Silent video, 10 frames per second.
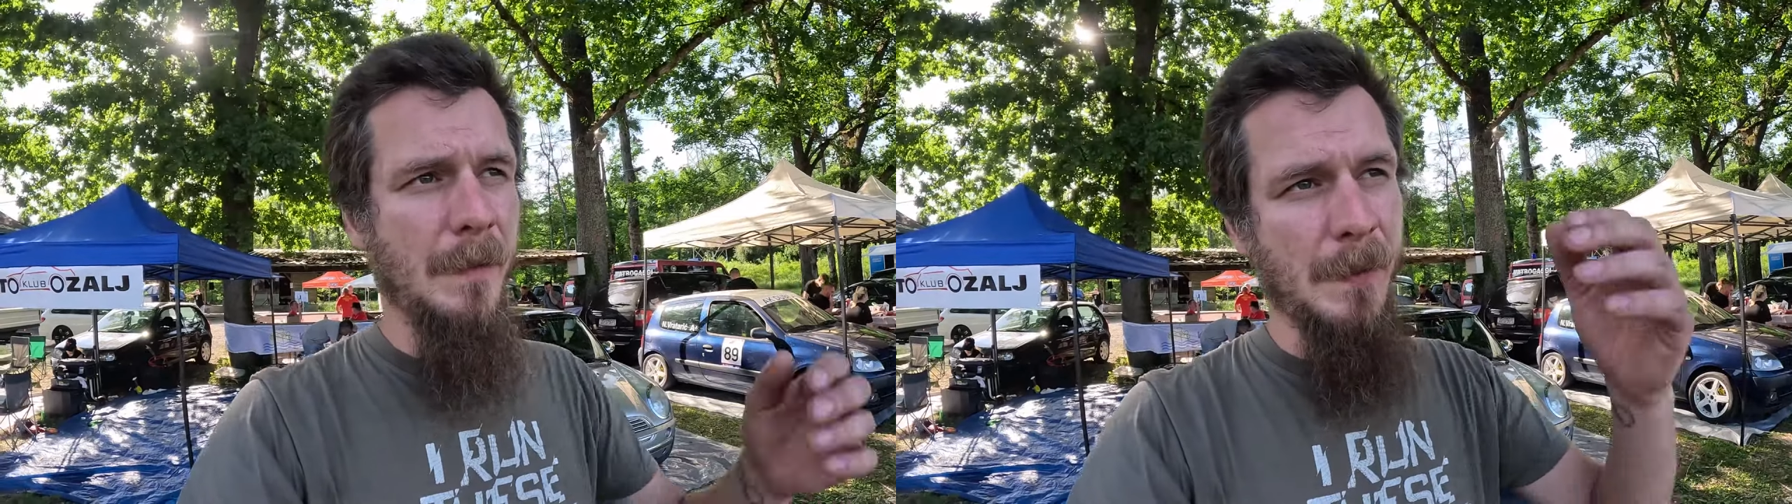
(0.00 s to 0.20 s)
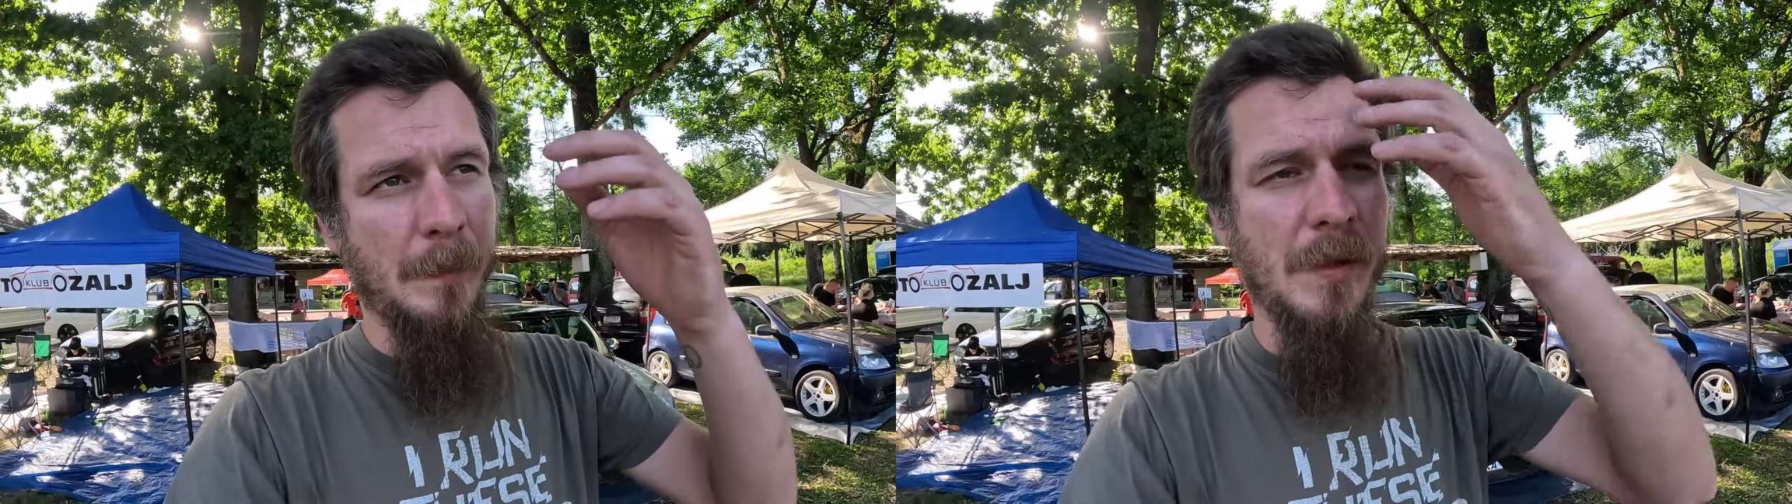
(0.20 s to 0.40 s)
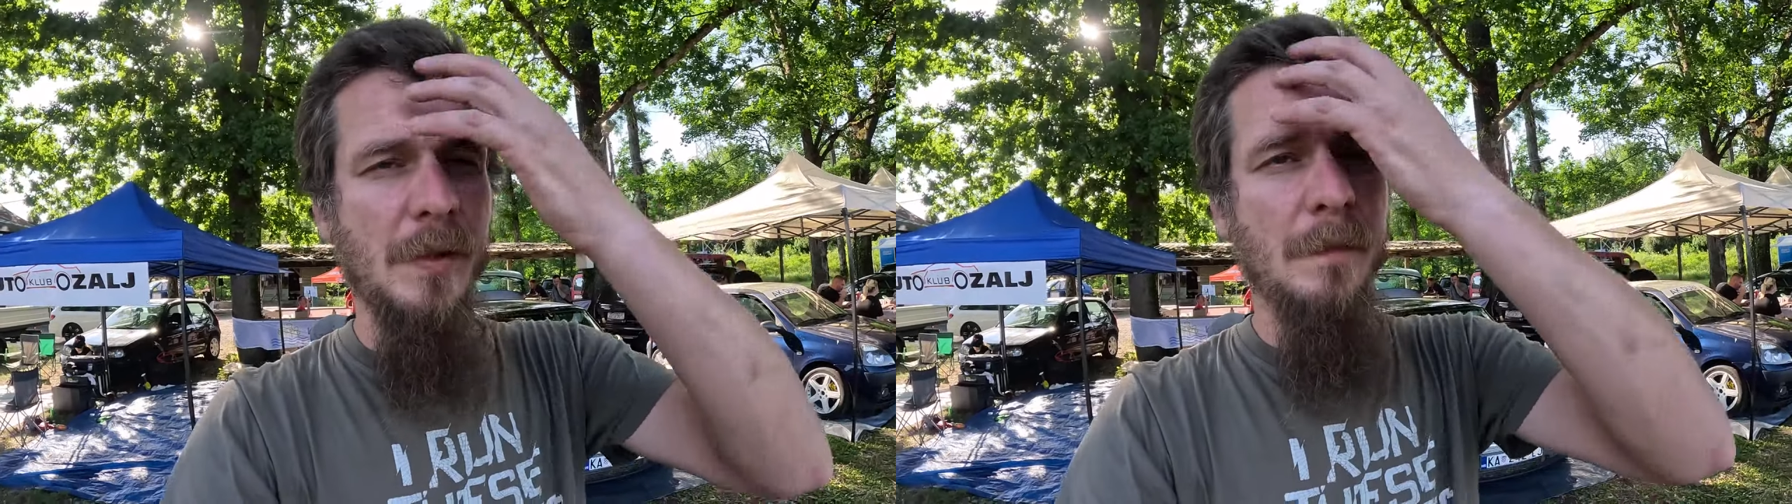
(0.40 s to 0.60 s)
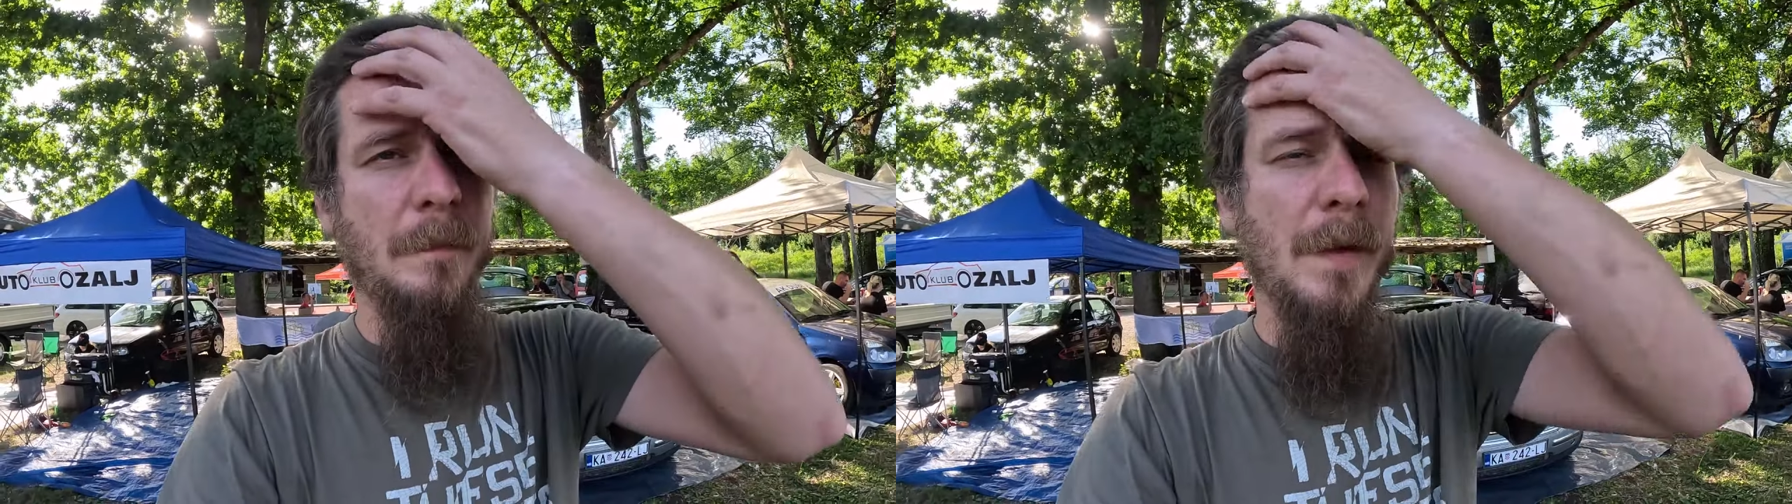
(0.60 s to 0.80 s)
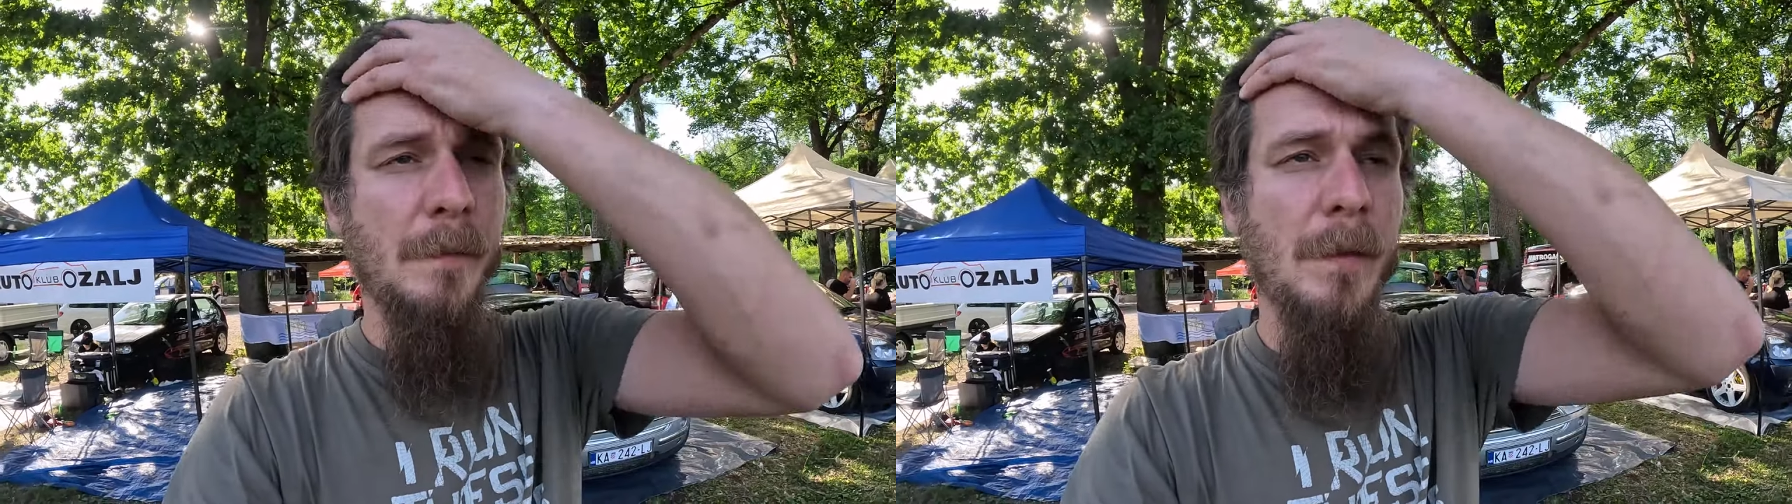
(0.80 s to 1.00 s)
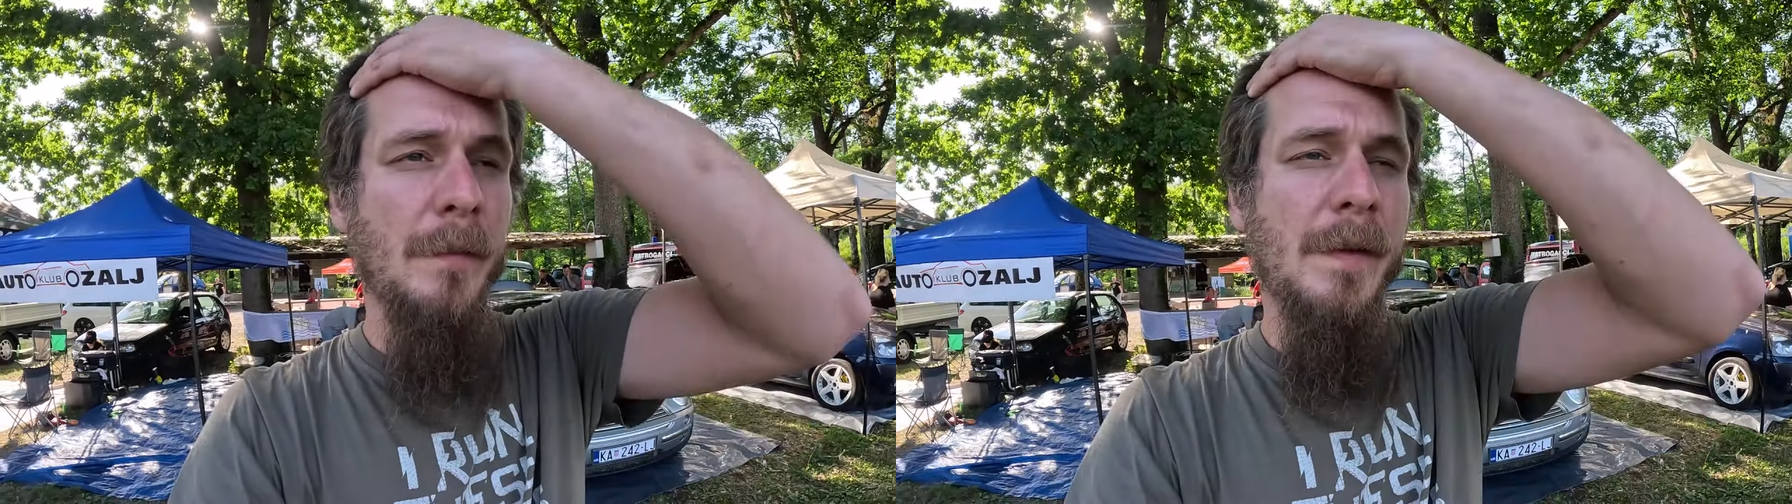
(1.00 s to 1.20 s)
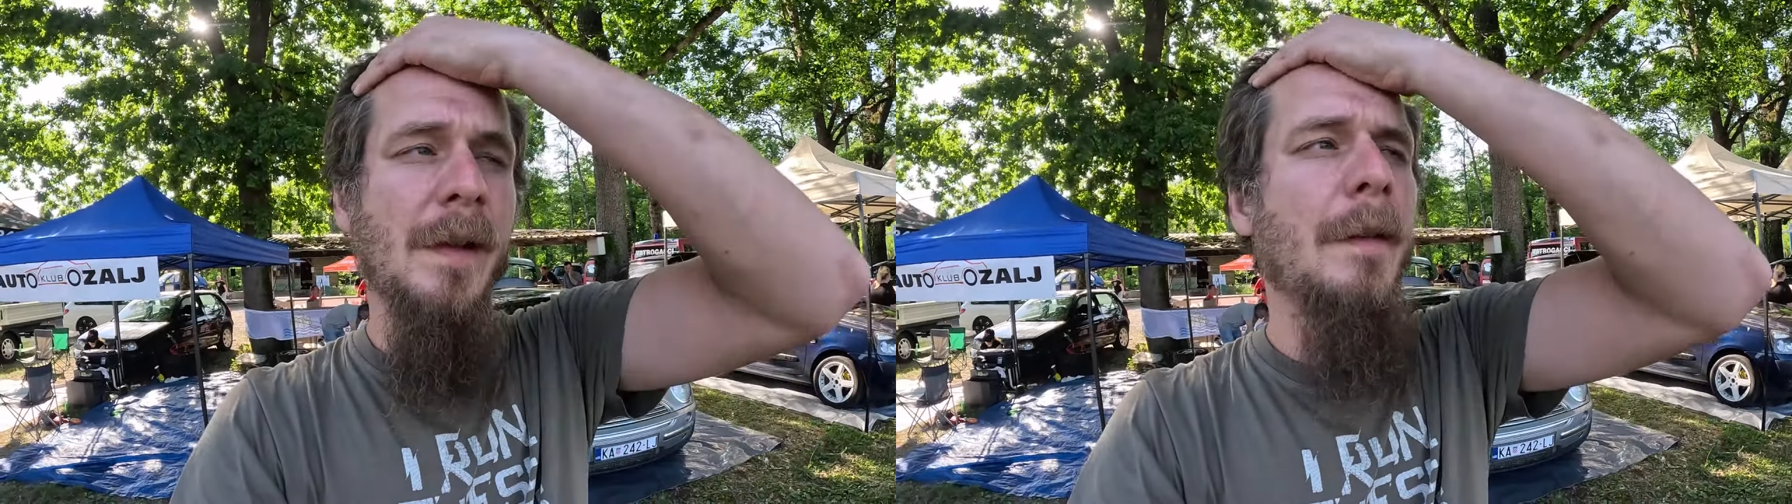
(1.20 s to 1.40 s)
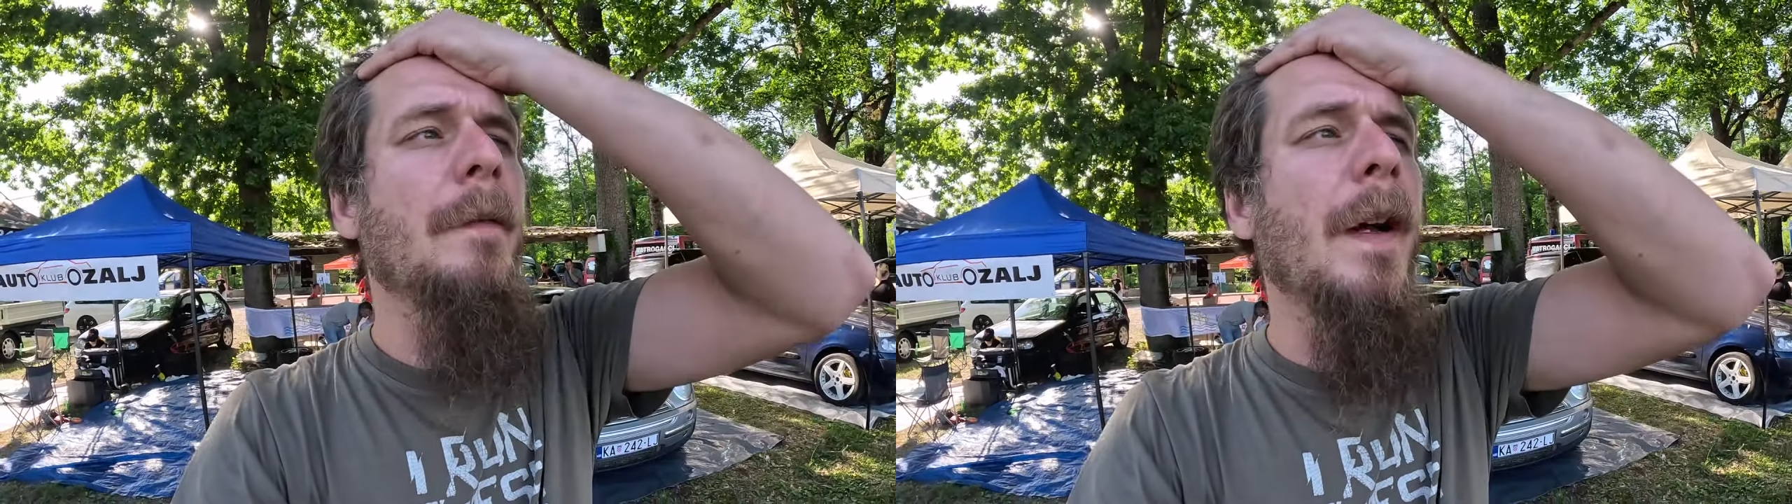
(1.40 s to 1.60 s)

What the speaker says: Especially the first one was like